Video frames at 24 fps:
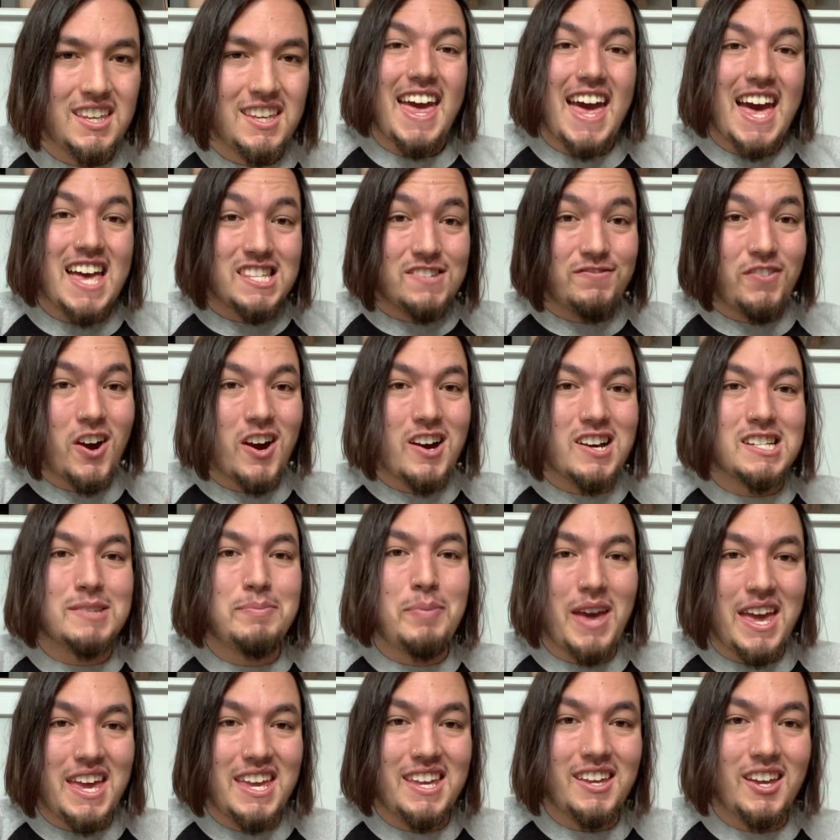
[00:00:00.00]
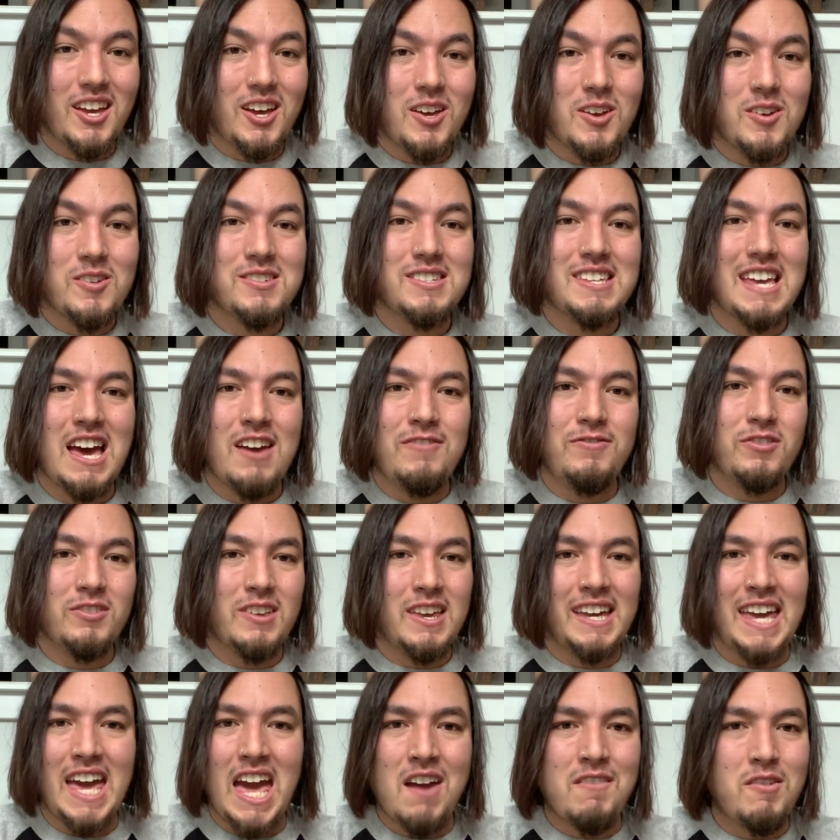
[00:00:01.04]
As far as pain goes, I feel
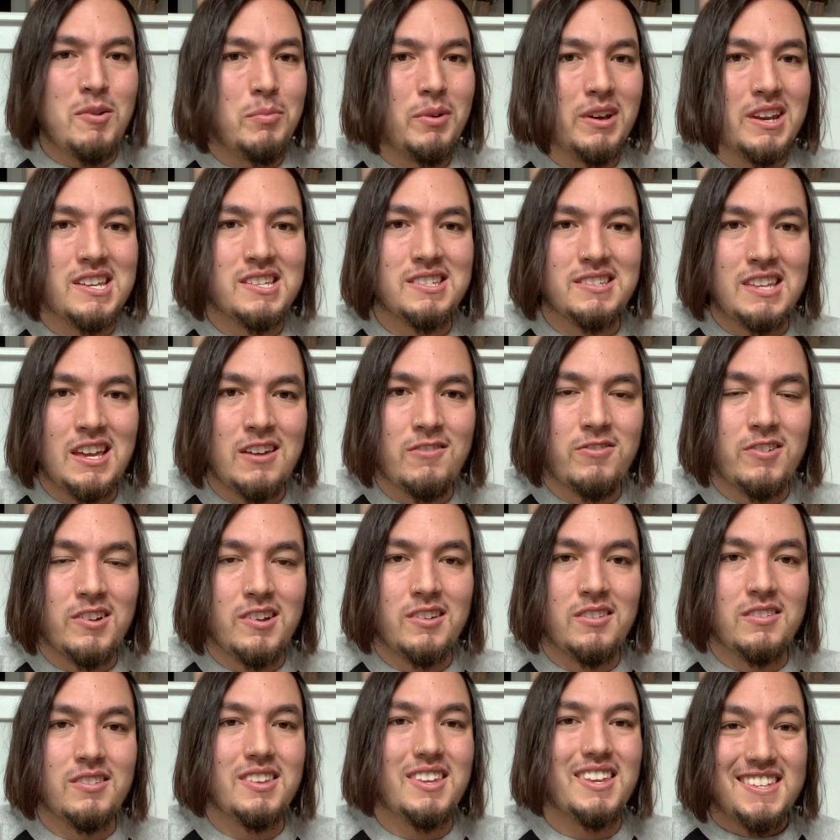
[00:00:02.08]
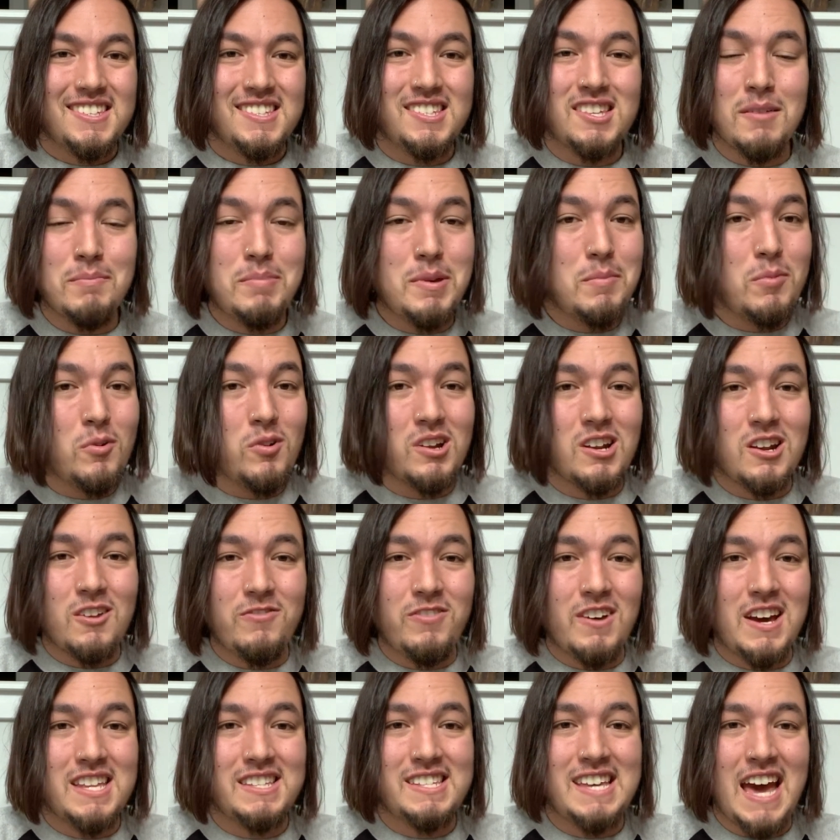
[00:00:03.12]
like everybody's different. Some people are going to
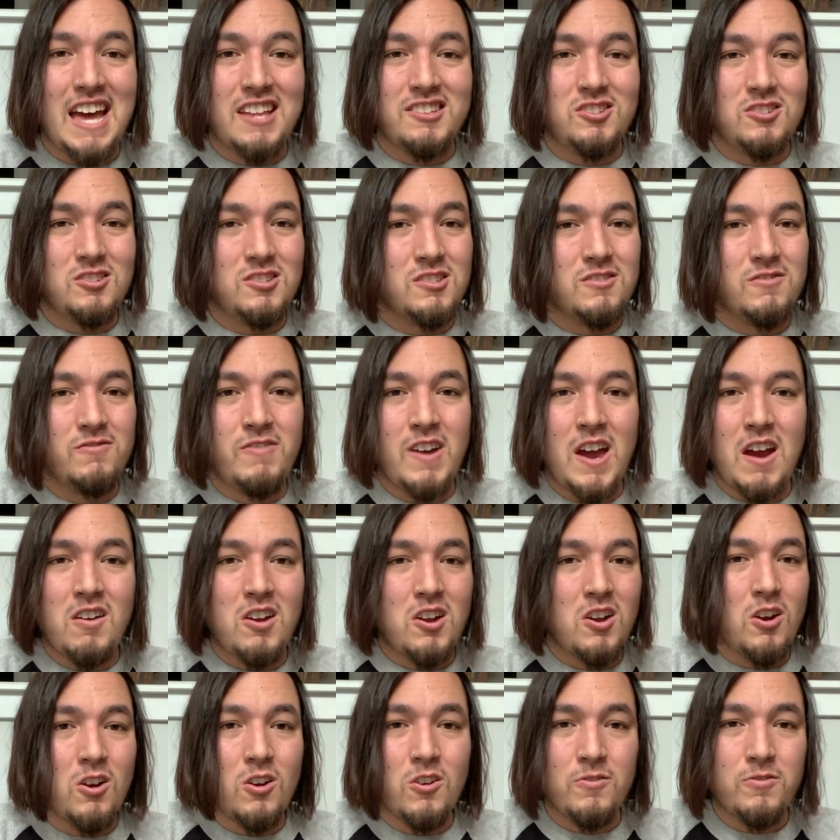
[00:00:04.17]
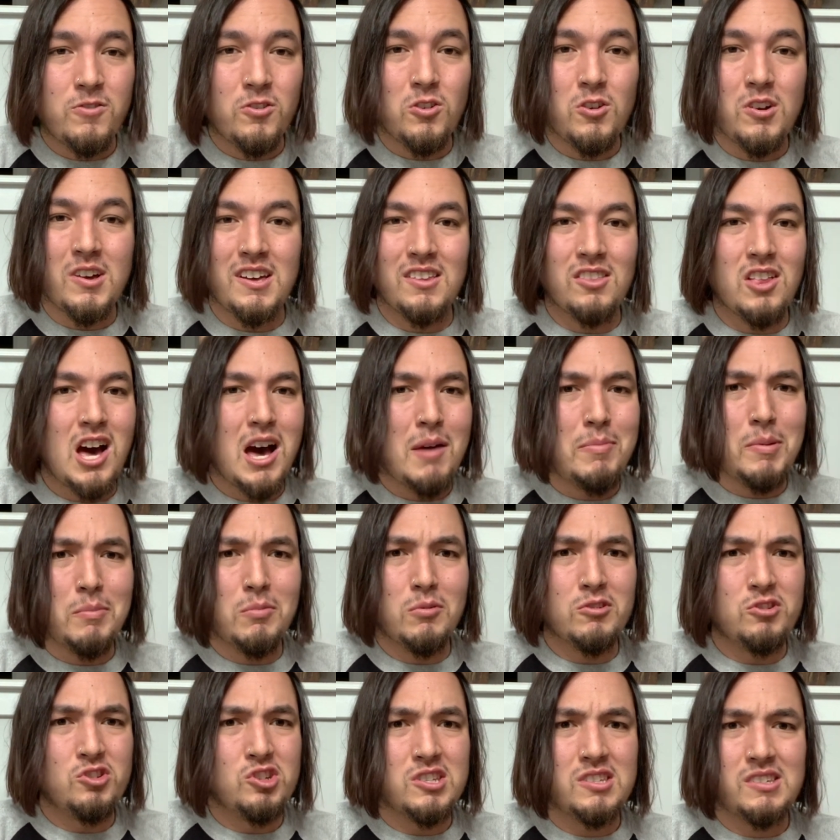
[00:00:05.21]
find tattoos very hurtful, and a lot of
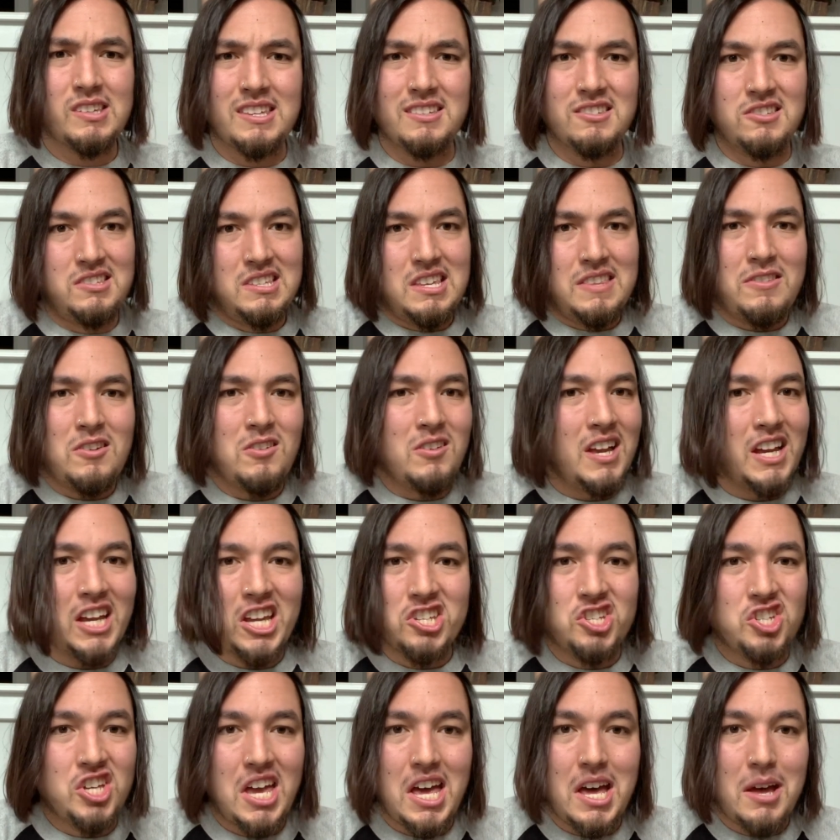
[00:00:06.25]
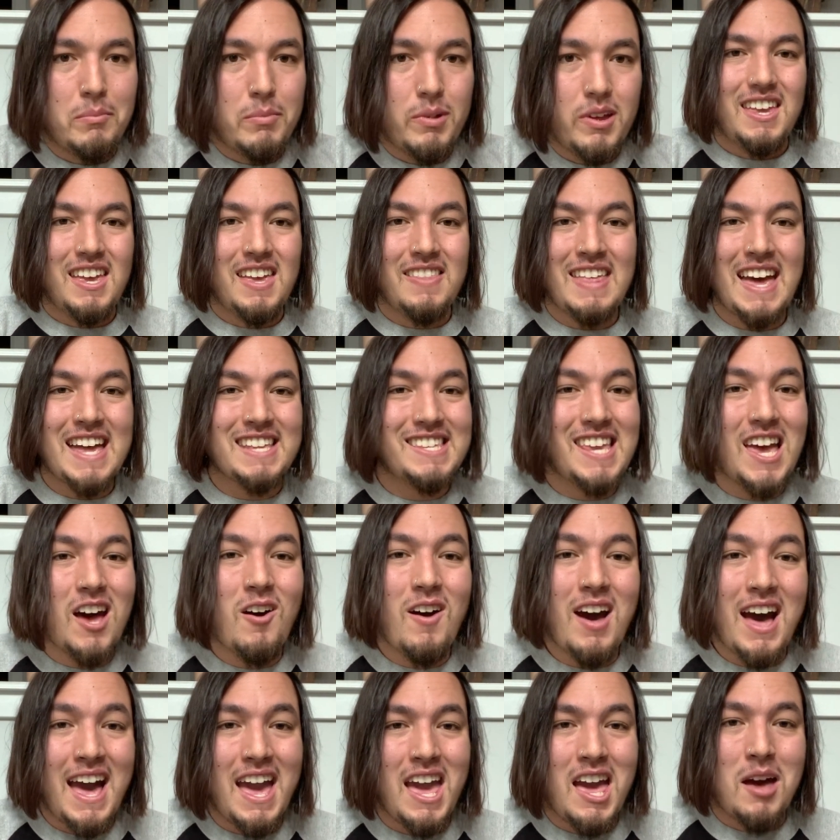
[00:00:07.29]
people just can sit there like a champ. And that's how
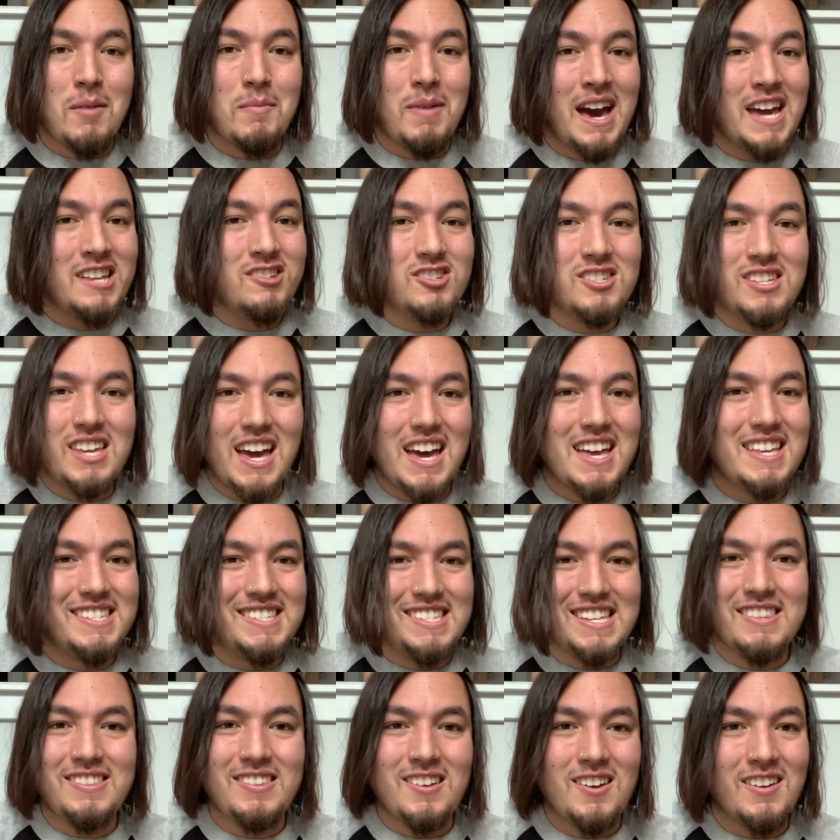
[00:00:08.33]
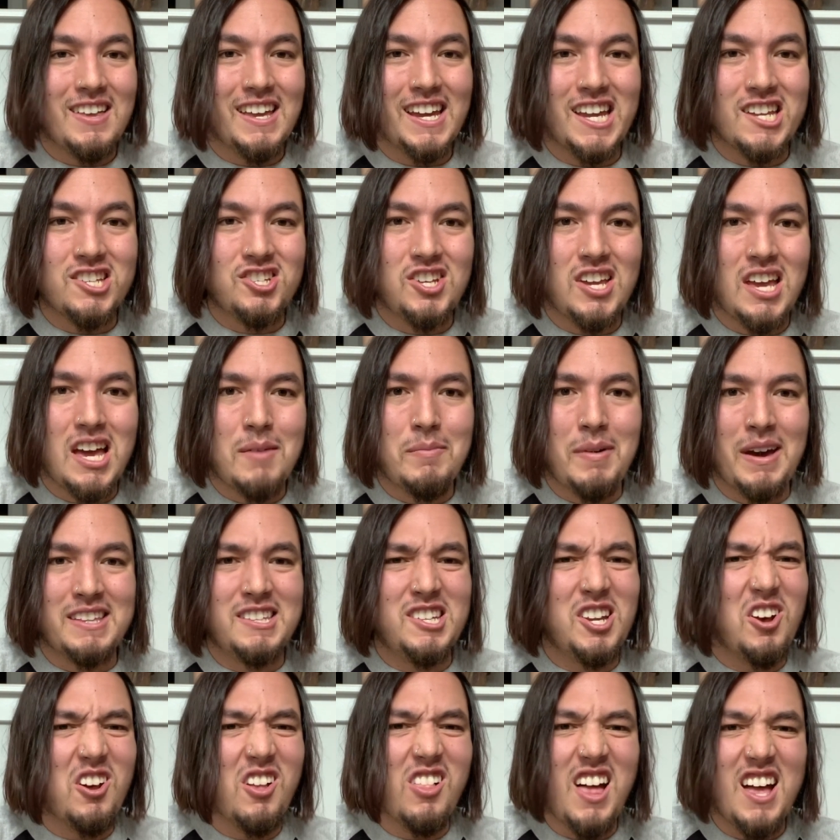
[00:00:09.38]
I am. I just kind of sit there like a champ. I
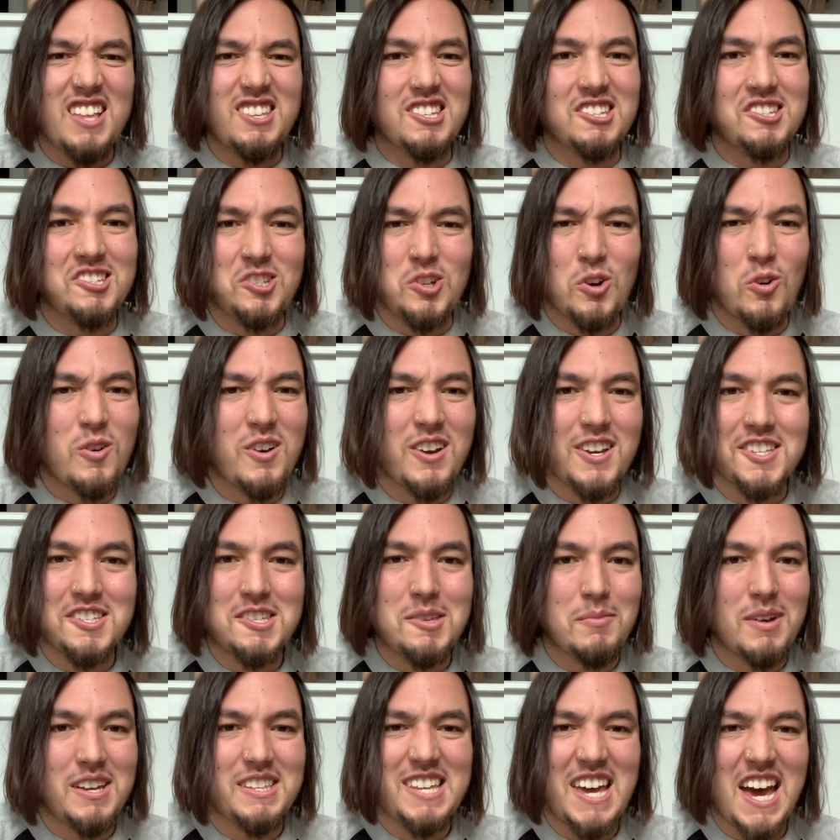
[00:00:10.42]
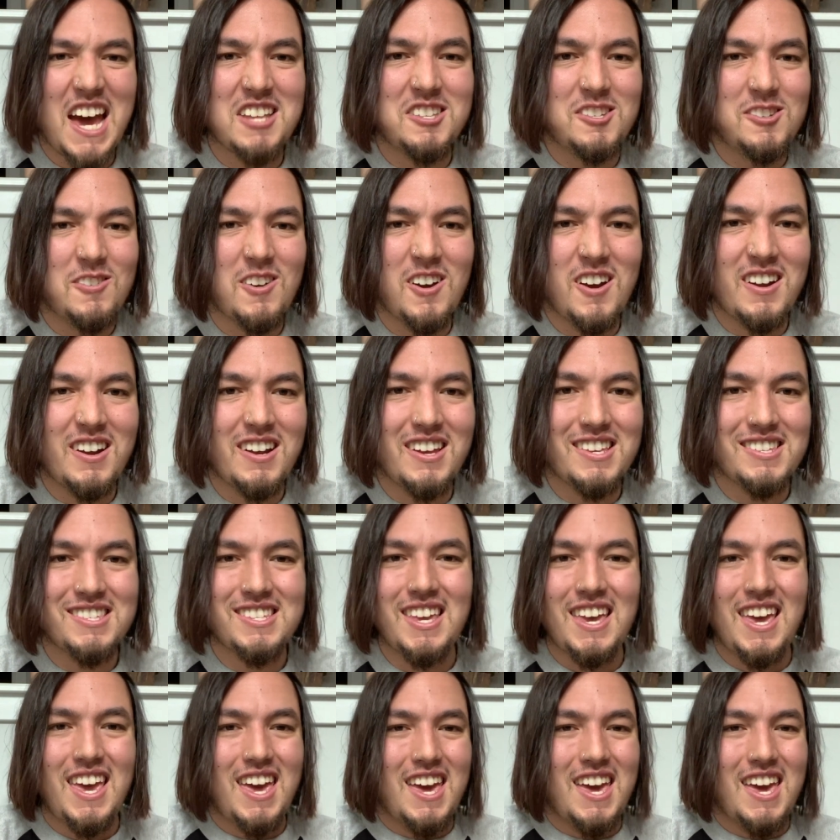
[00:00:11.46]
tell lots of stories to my tattoo artists.